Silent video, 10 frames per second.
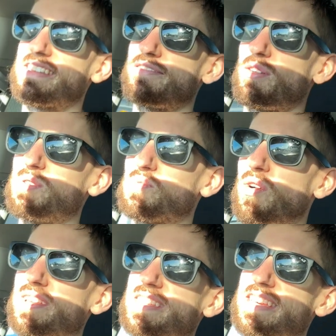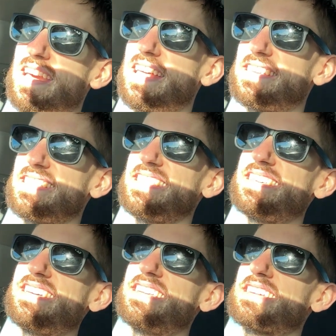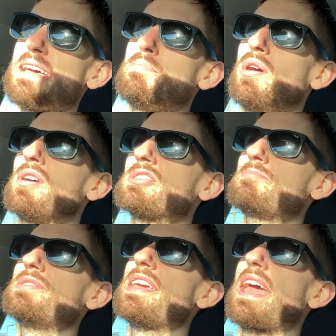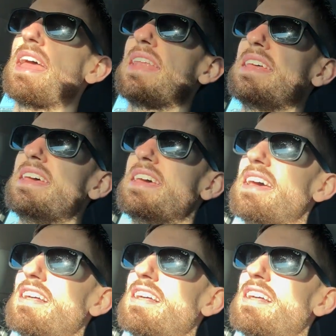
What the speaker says: I've always wanted to get as lean as I possibly can,